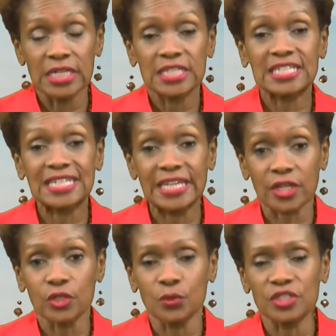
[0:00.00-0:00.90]
to get
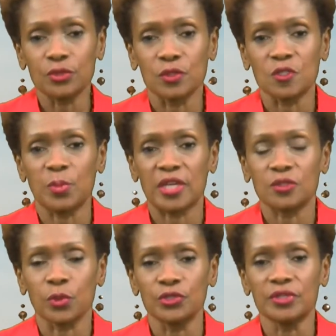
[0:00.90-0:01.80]
you into a
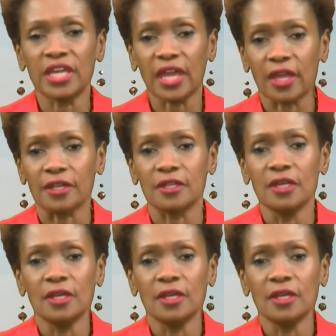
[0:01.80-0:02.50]
space where you can